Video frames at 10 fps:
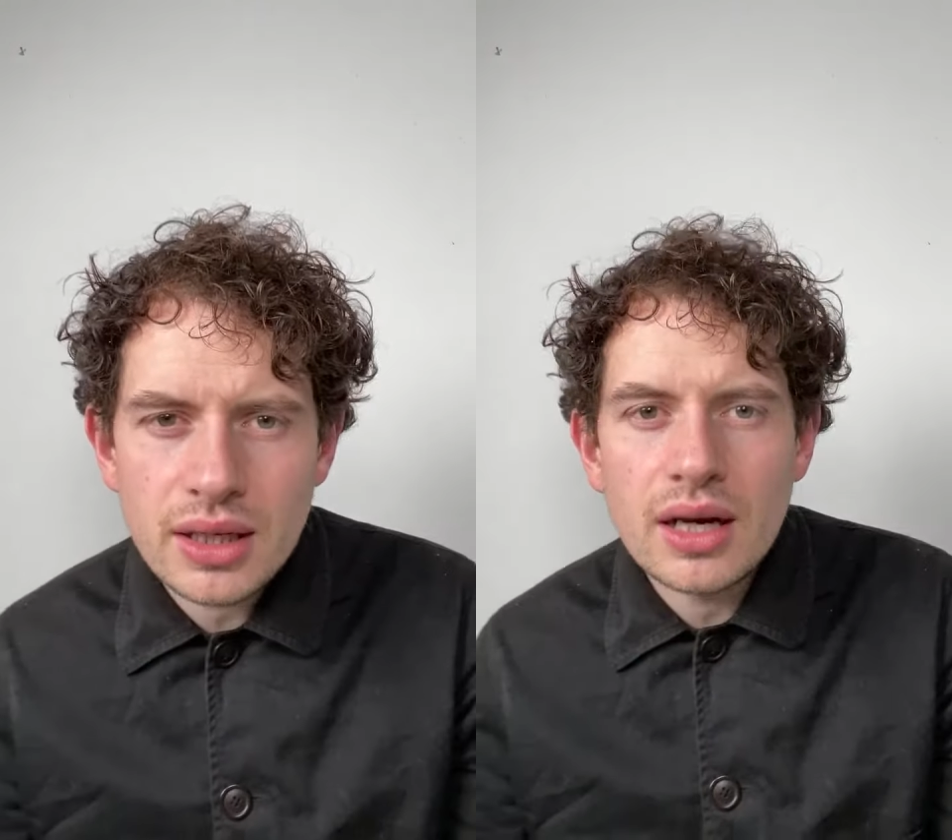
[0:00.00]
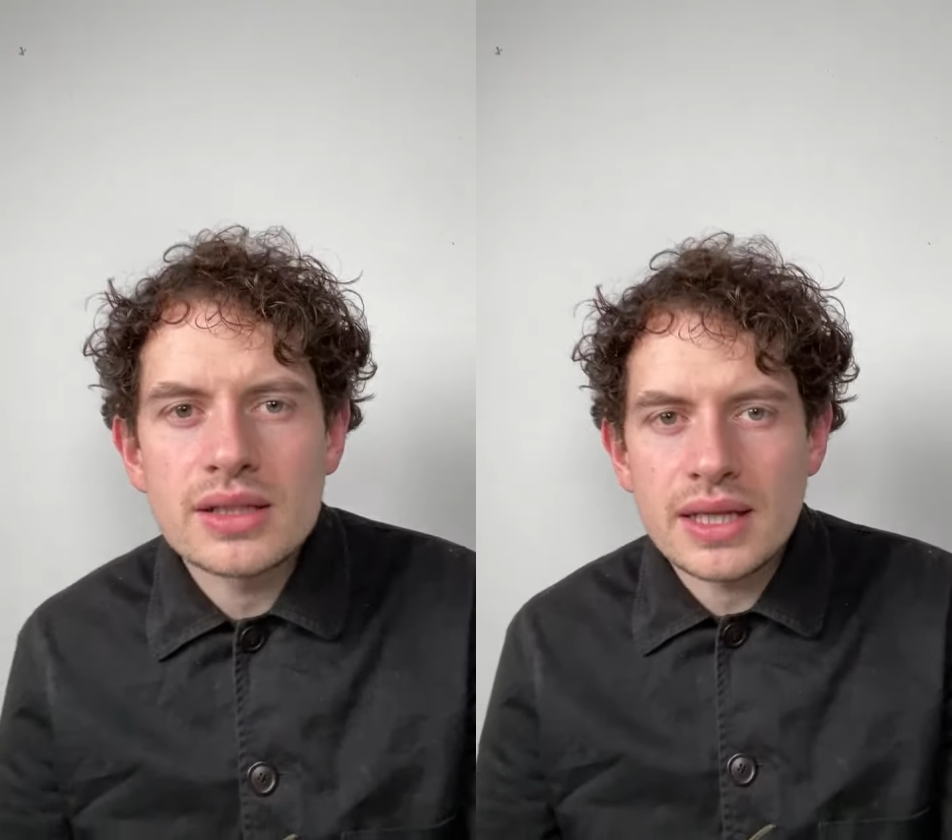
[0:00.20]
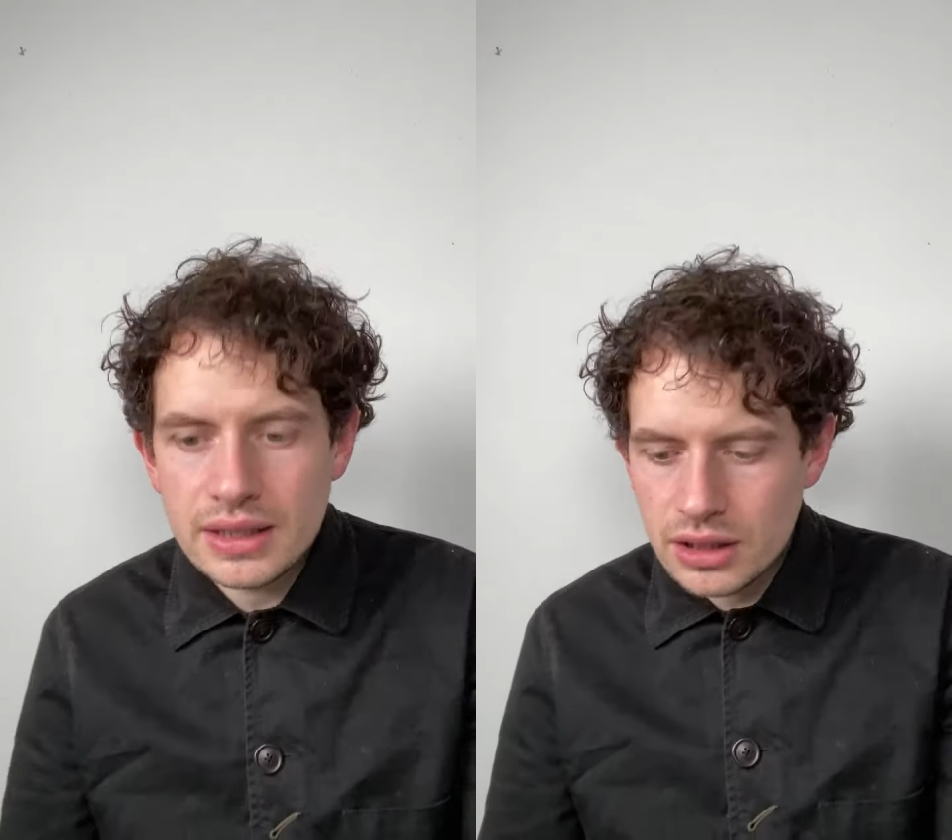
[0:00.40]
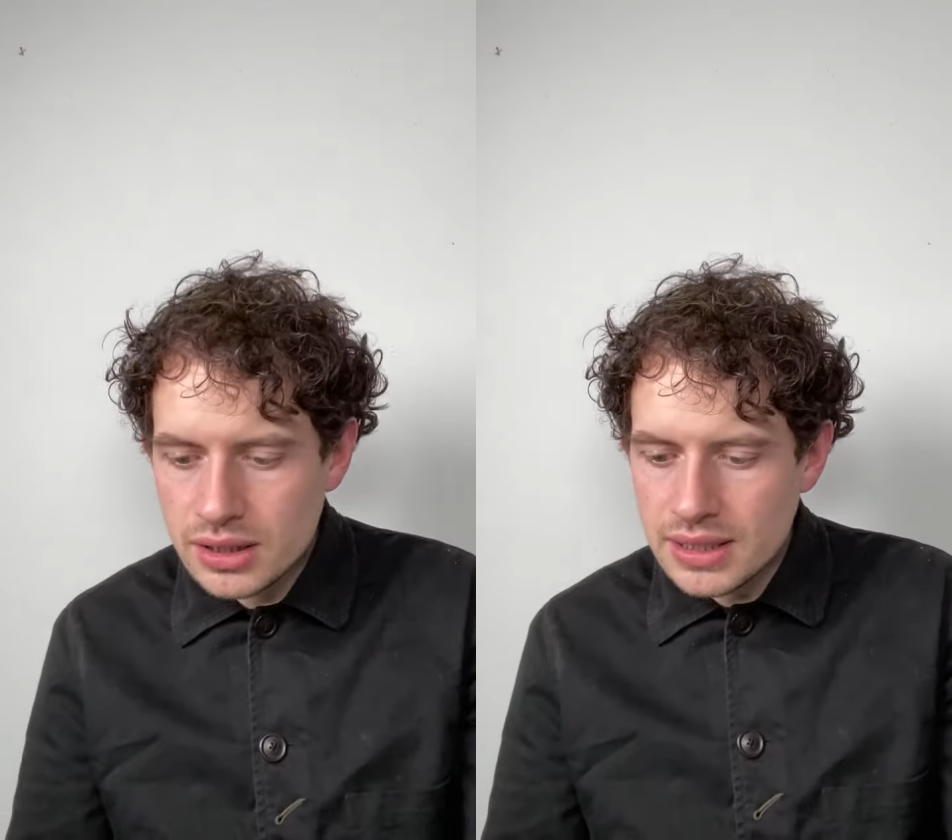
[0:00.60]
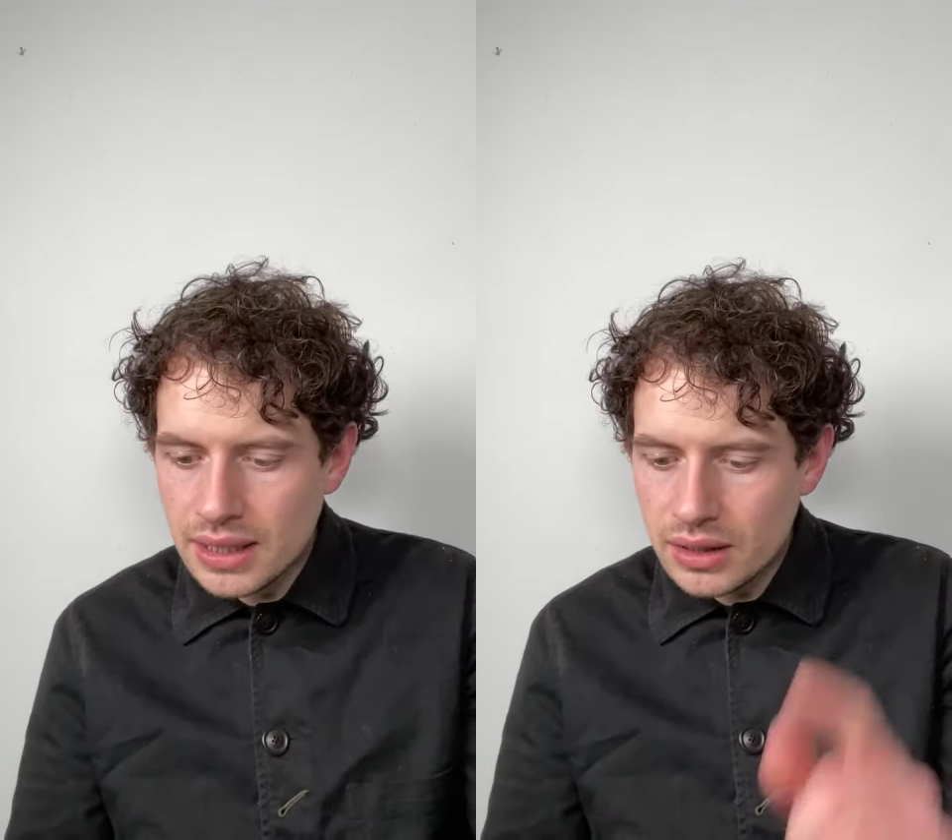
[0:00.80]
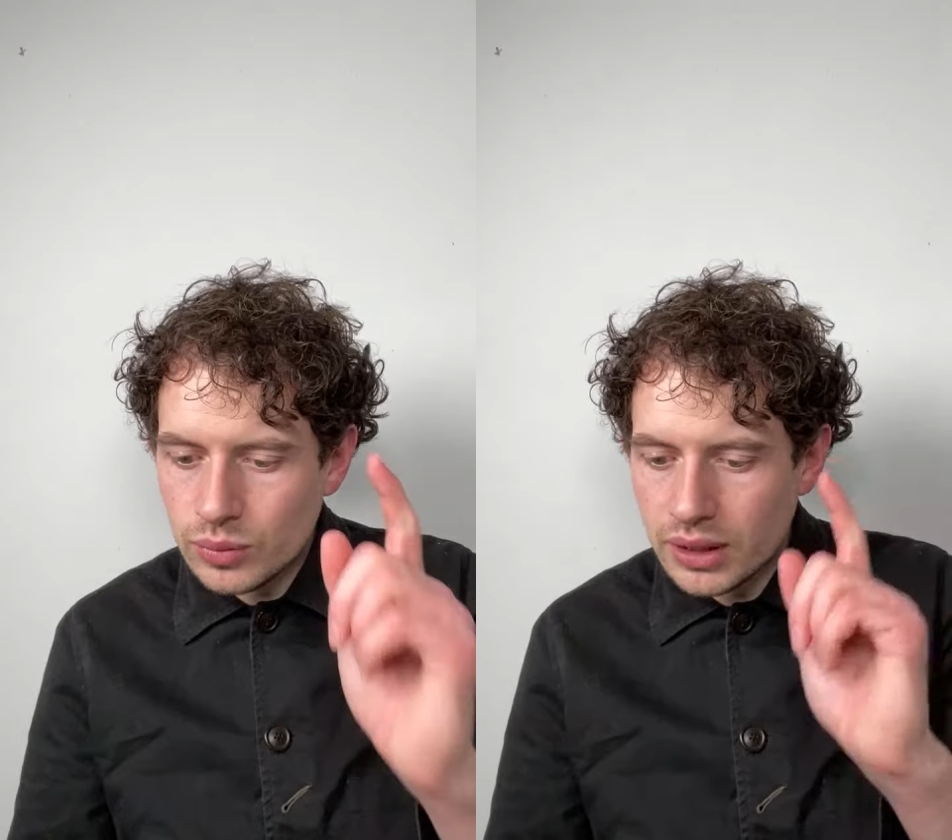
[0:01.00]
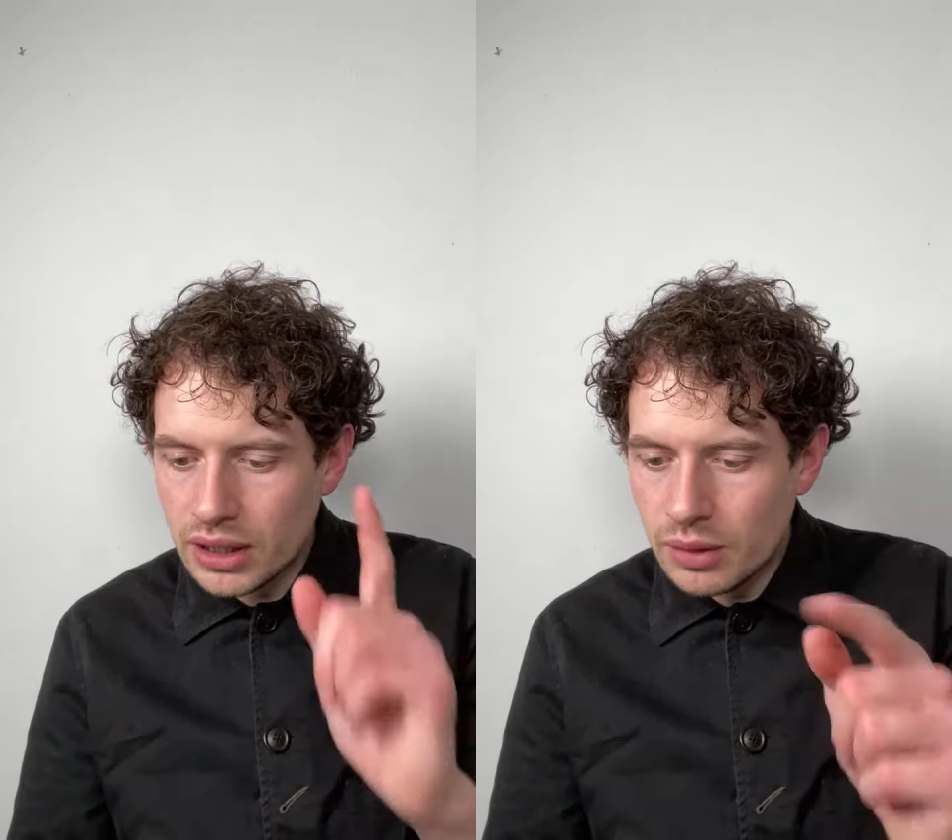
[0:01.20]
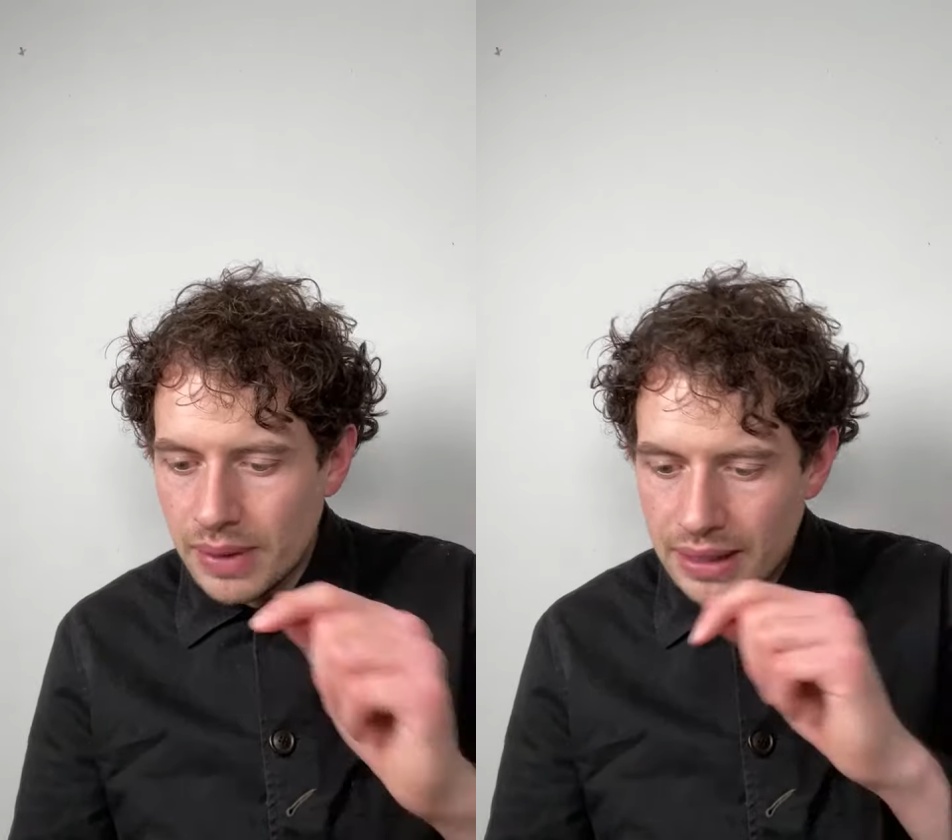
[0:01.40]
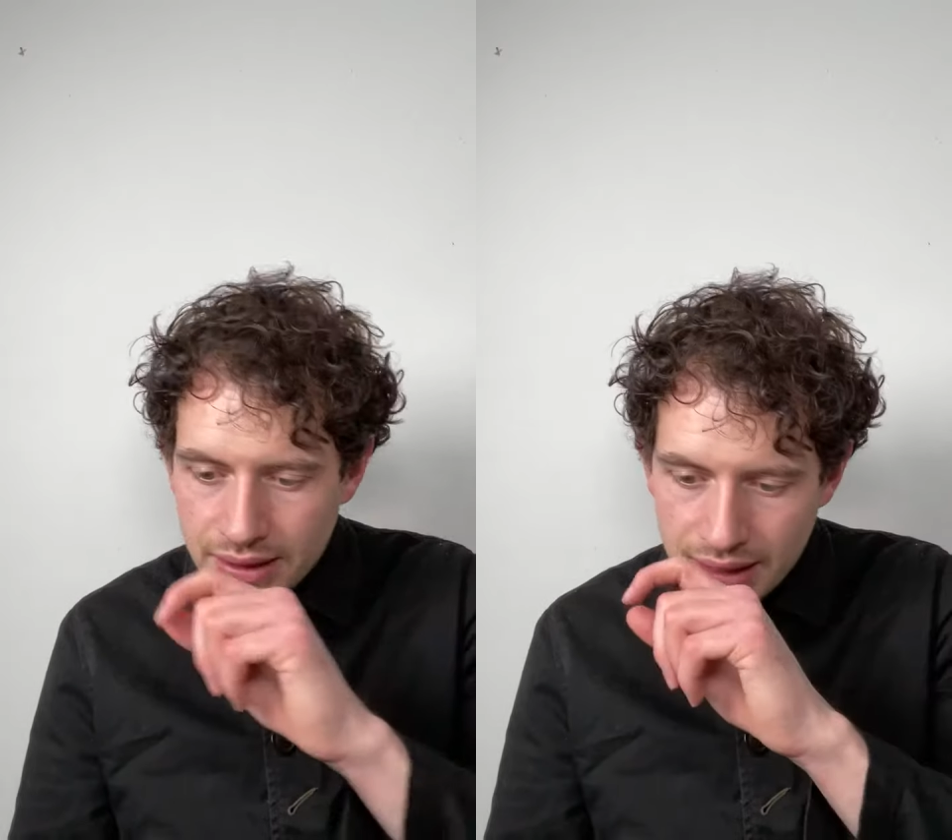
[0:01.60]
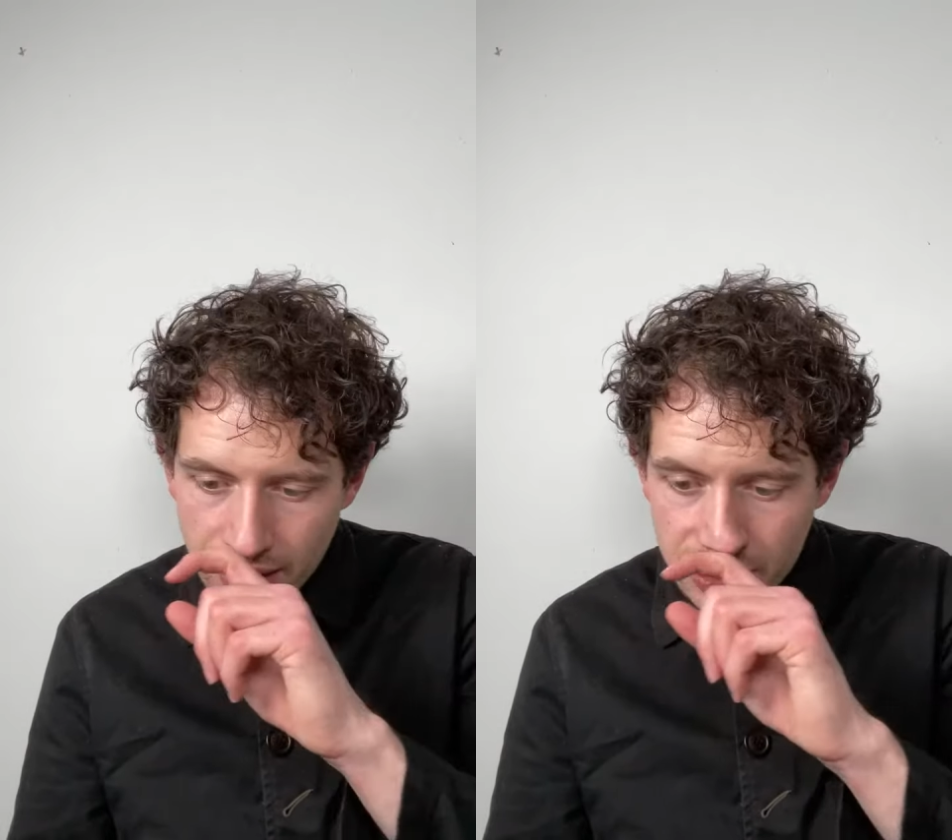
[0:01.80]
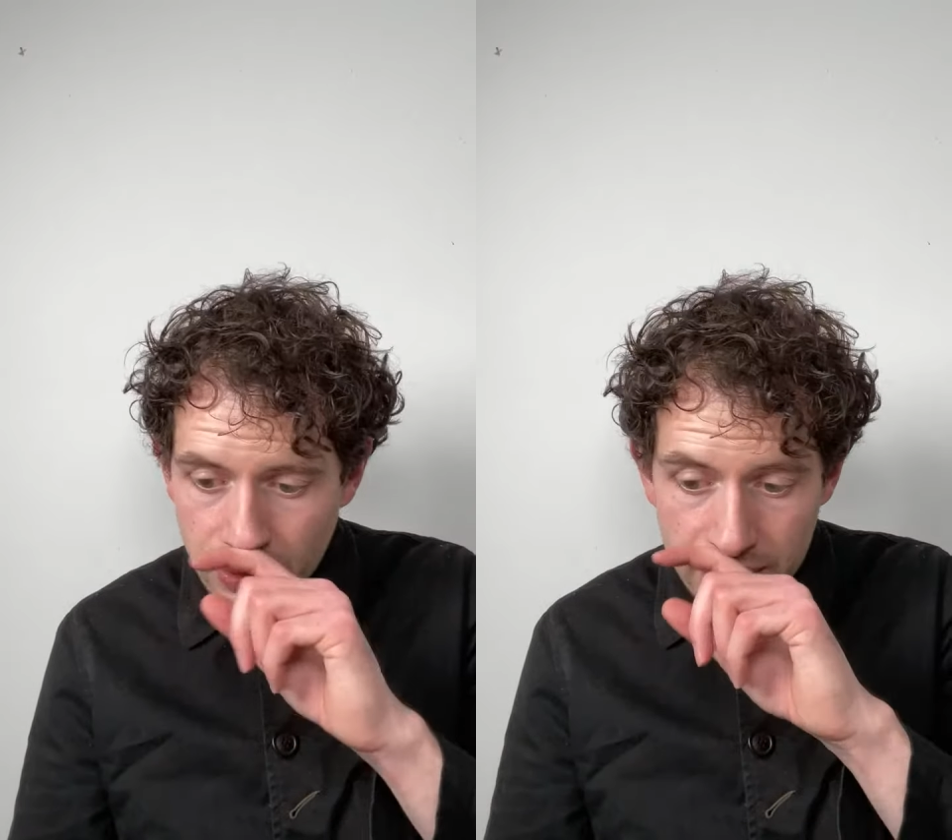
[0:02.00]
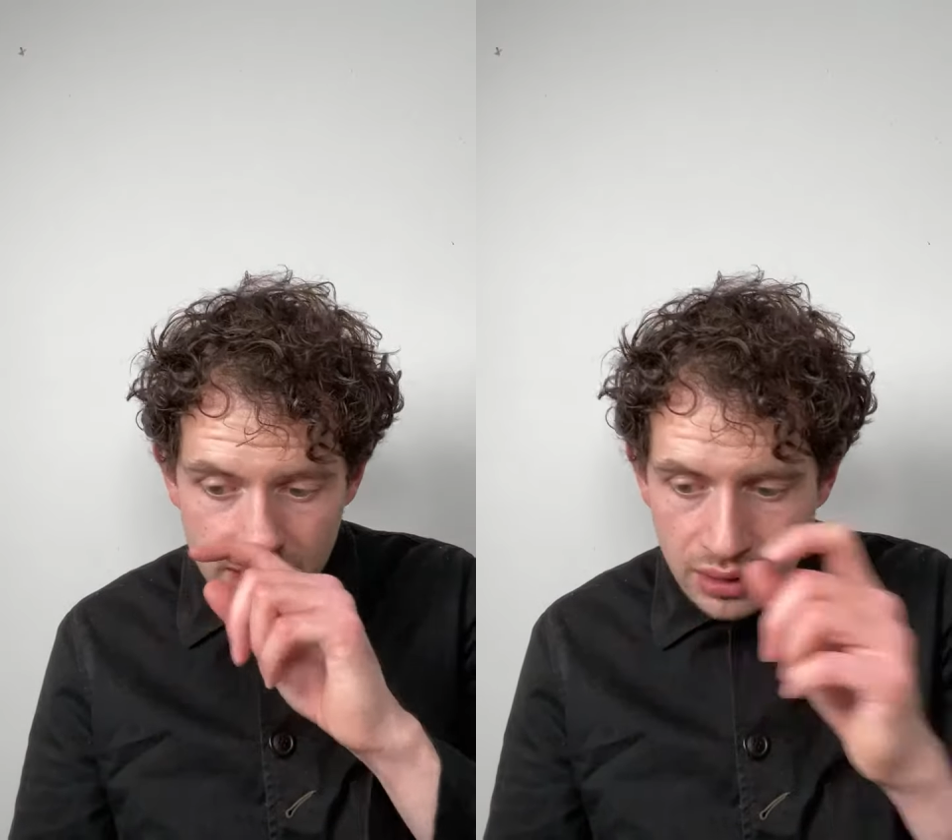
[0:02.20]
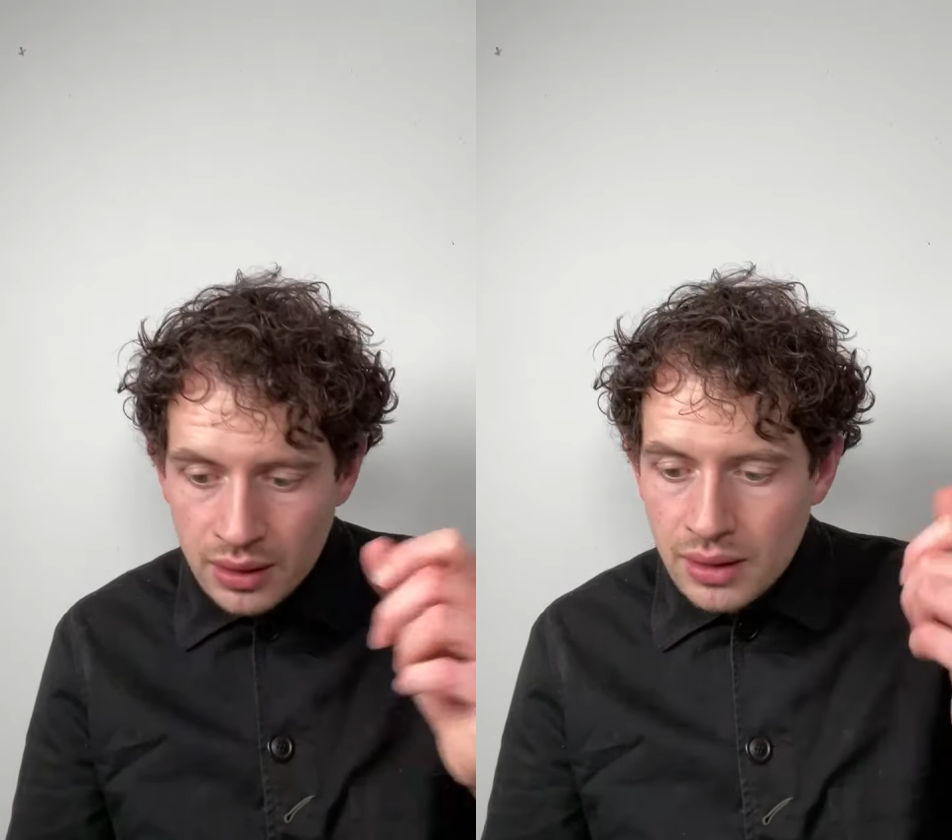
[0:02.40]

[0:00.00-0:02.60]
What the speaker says: I'll answer that in just a second when I go back to Carrie's question.